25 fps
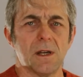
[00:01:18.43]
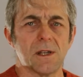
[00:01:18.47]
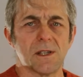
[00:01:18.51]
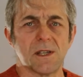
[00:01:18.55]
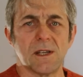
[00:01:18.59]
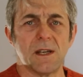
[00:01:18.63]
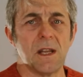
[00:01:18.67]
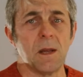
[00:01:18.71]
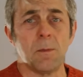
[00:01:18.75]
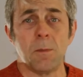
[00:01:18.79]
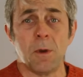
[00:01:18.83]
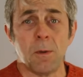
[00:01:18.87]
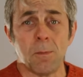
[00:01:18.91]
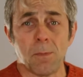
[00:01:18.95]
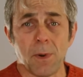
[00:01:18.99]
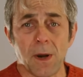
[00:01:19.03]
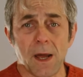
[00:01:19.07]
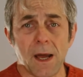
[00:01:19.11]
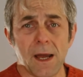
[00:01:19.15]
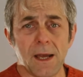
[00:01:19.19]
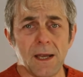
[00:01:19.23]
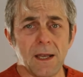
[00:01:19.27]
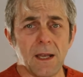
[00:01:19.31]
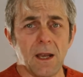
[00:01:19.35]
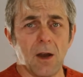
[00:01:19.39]
As the name
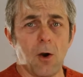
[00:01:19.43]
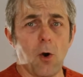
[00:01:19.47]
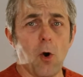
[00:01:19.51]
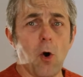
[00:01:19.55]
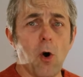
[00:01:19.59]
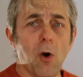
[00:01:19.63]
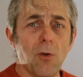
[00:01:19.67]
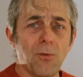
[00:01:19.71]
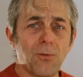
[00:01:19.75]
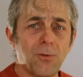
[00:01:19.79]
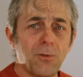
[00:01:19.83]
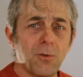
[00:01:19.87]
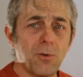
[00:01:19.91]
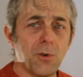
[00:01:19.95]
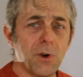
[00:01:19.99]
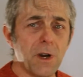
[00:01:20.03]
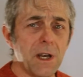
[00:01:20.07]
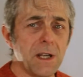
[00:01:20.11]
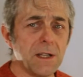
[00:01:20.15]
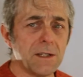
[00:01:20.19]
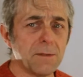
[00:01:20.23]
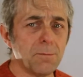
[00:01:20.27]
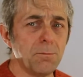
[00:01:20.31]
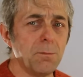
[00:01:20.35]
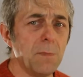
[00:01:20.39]
implies,
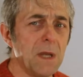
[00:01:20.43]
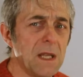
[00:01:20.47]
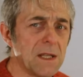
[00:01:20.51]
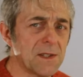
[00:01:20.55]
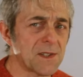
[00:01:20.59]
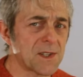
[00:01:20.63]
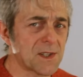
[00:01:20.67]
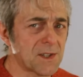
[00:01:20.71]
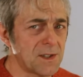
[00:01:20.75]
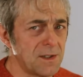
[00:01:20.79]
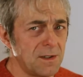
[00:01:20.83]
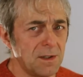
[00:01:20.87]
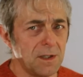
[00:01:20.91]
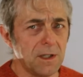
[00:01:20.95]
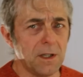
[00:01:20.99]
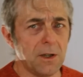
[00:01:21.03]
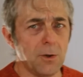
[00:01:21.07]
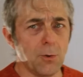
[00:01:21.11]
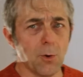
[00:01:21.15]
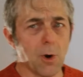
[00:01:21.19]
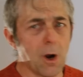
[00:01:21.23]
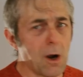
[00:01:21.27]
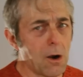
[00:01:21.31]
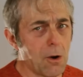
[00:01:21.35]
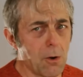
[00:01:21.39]
off-grid means
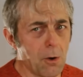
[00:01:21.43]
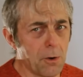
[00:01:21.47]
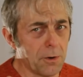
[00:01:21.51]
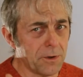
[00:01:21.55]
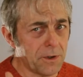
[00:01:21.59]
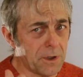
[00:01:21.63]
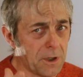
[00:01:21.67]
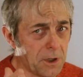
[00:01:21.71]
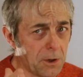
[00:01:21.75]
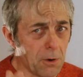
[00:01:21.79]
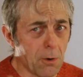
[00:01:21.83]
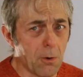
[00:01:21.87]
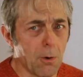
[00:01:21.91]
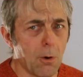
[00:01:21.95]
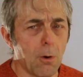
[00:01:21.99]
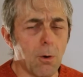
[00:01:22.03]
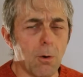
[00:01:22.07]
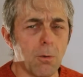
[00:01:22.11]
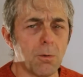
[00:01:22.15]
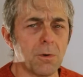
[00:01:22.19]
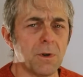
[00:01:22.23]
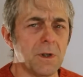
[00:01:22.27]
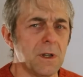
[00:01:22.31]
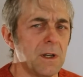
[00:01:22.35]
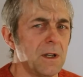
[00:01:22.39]
you are on your
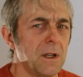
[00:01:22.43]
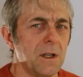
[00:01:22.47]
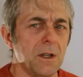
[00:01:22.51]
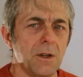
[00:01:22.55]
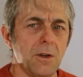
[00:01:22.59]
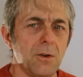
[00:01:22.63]
own,